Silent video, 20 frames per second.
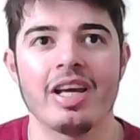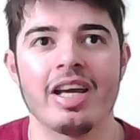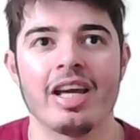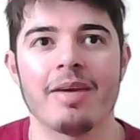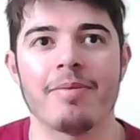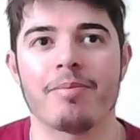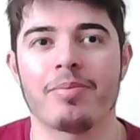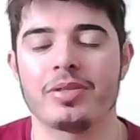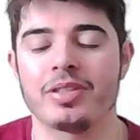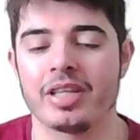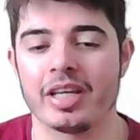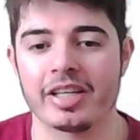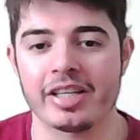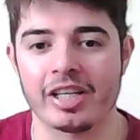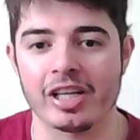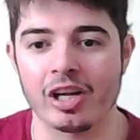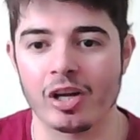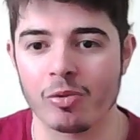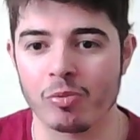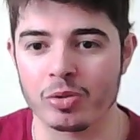in
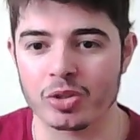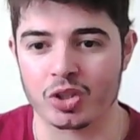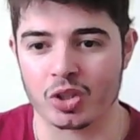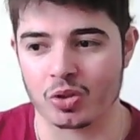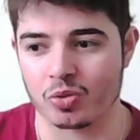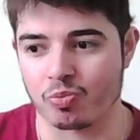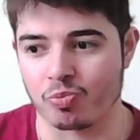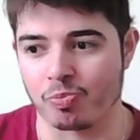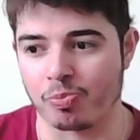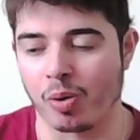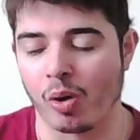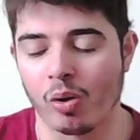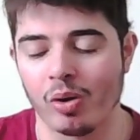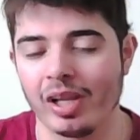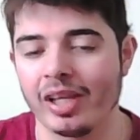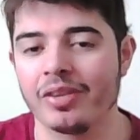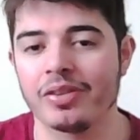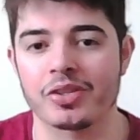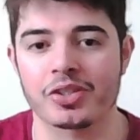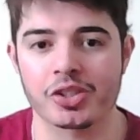particular, was just
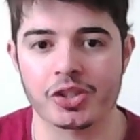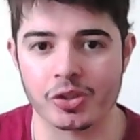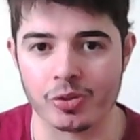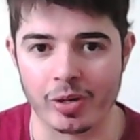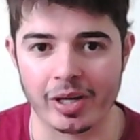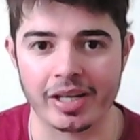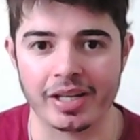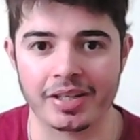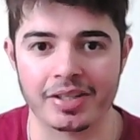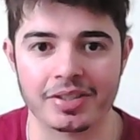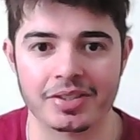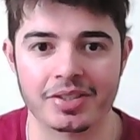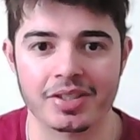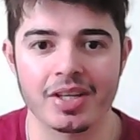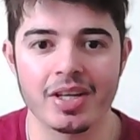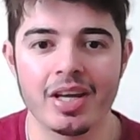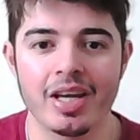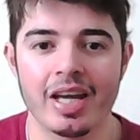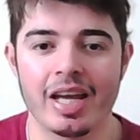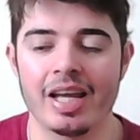pulling the strings
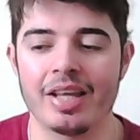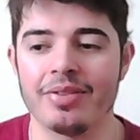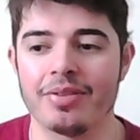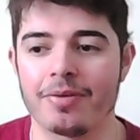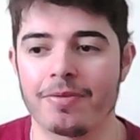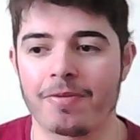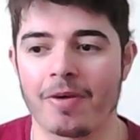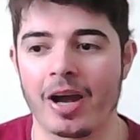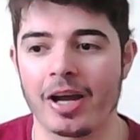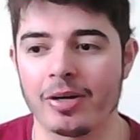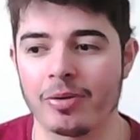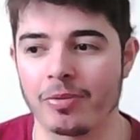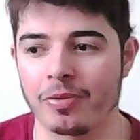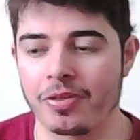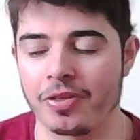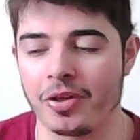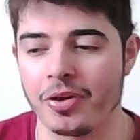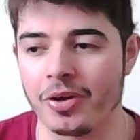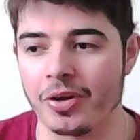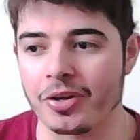in the final
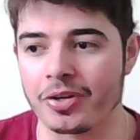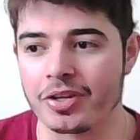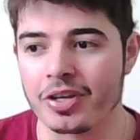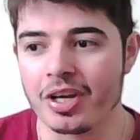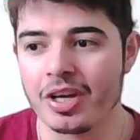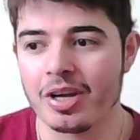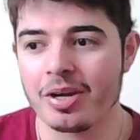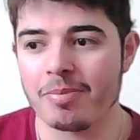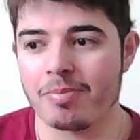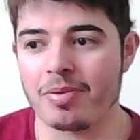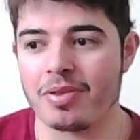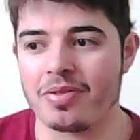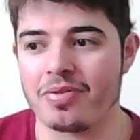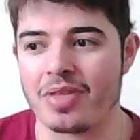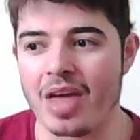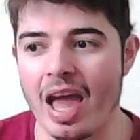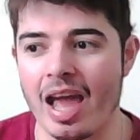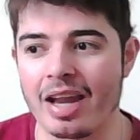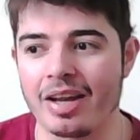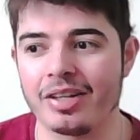third. But
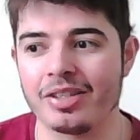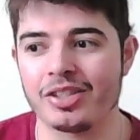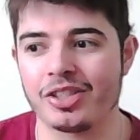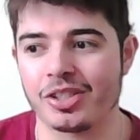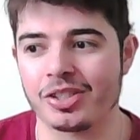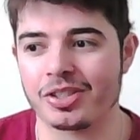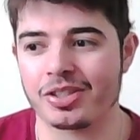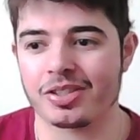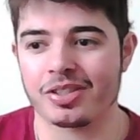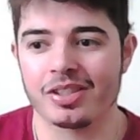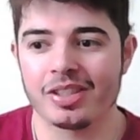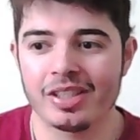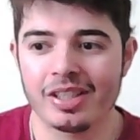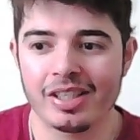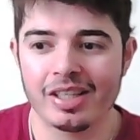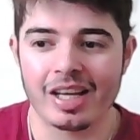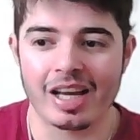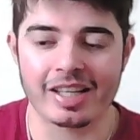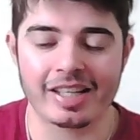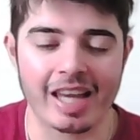then just,
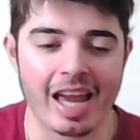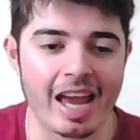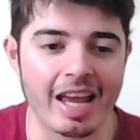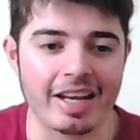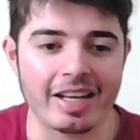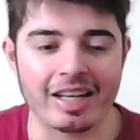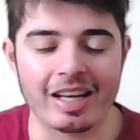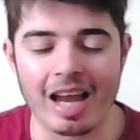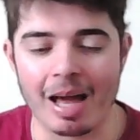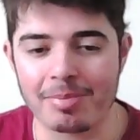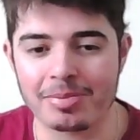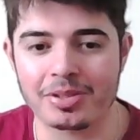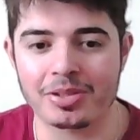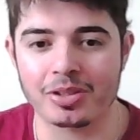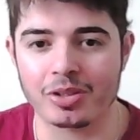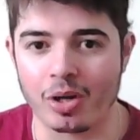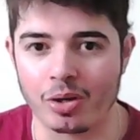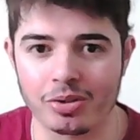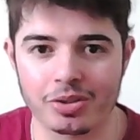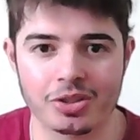again, lapses of
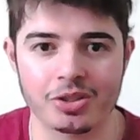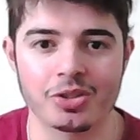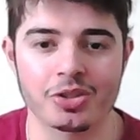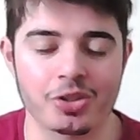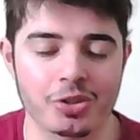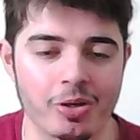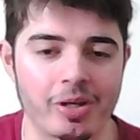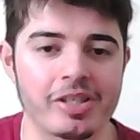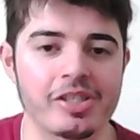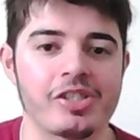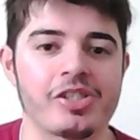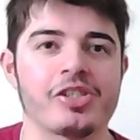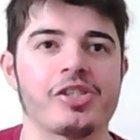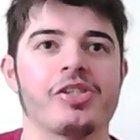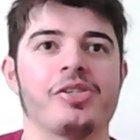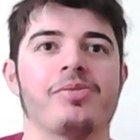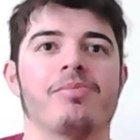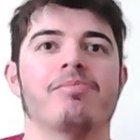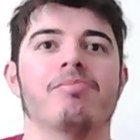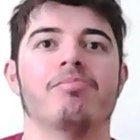
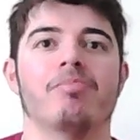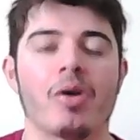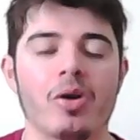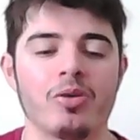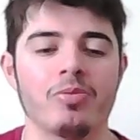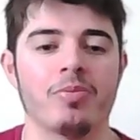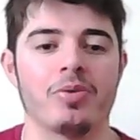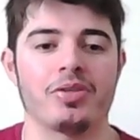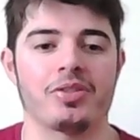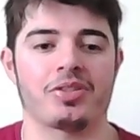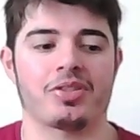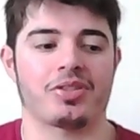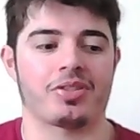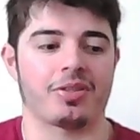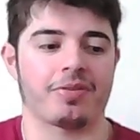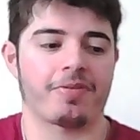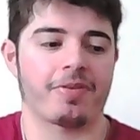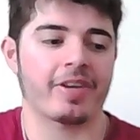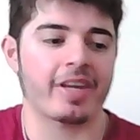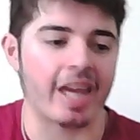concentration, moments to
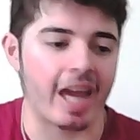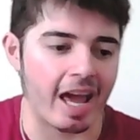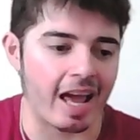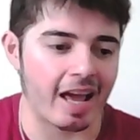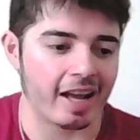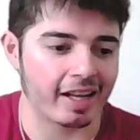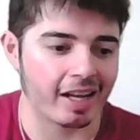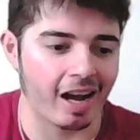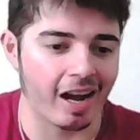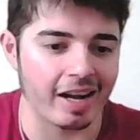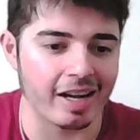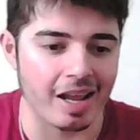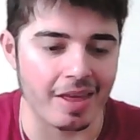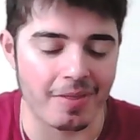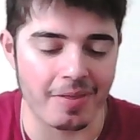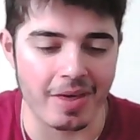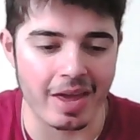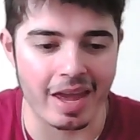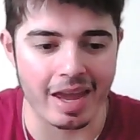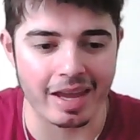forget kind of
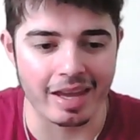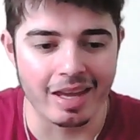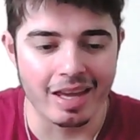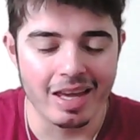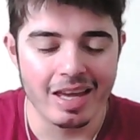thing.